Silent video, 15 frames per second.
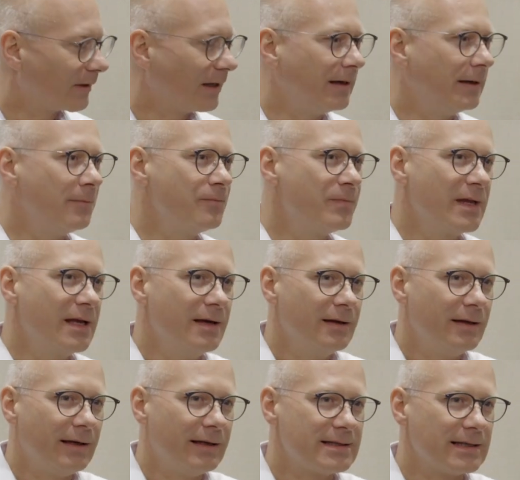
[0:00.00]
Um,
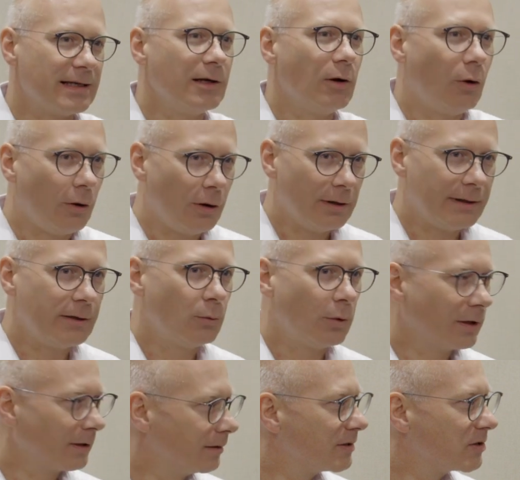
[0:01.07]
it's an
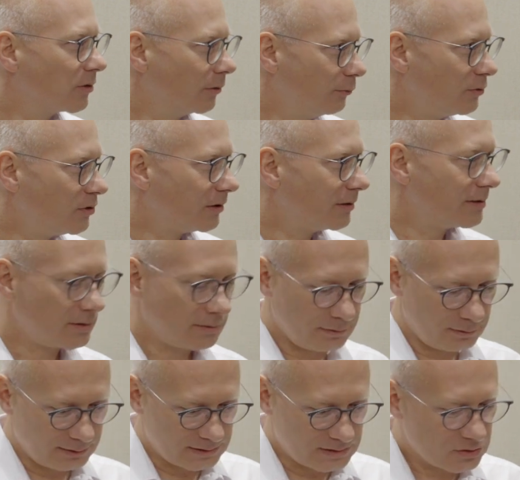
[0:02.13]
all-in-one solution, so
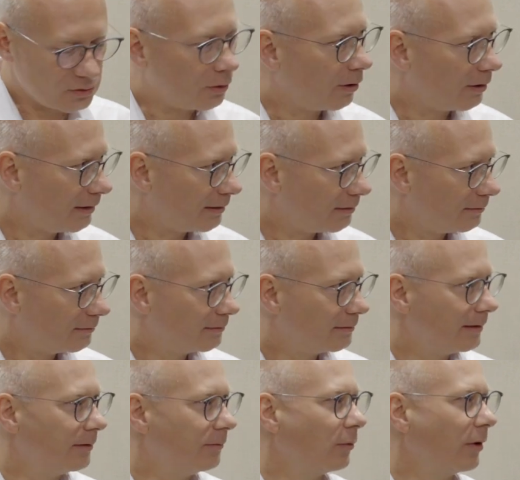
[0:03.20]
you install it
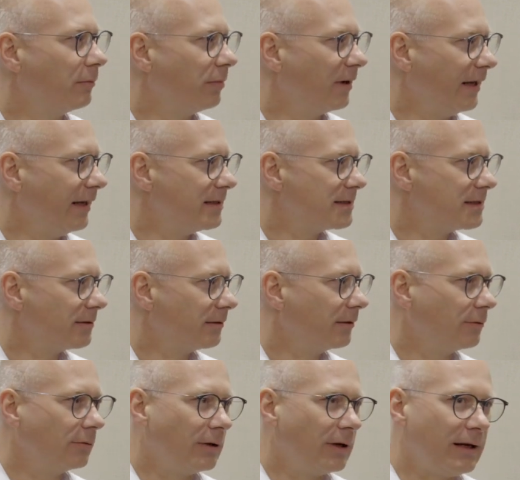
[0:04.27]
in one place, so you
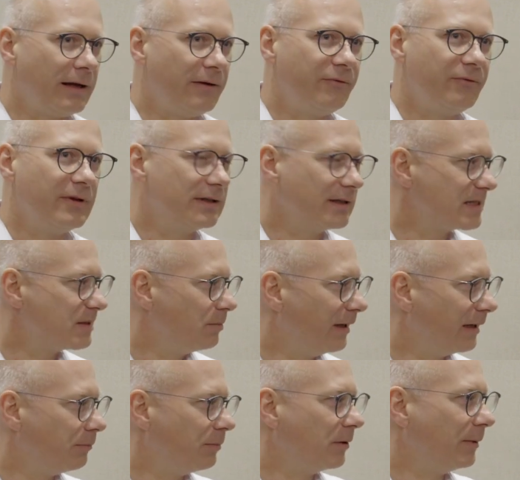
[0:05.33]
do not have uh, the
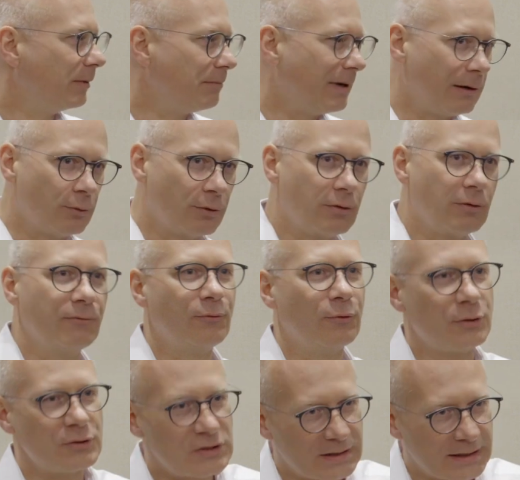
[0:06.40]
split between power
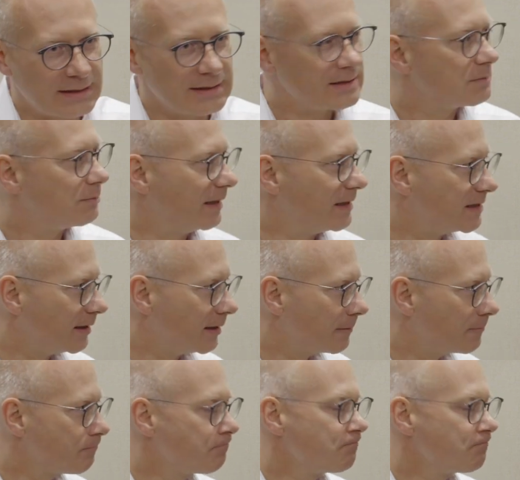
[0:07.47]
conversion and dispensing.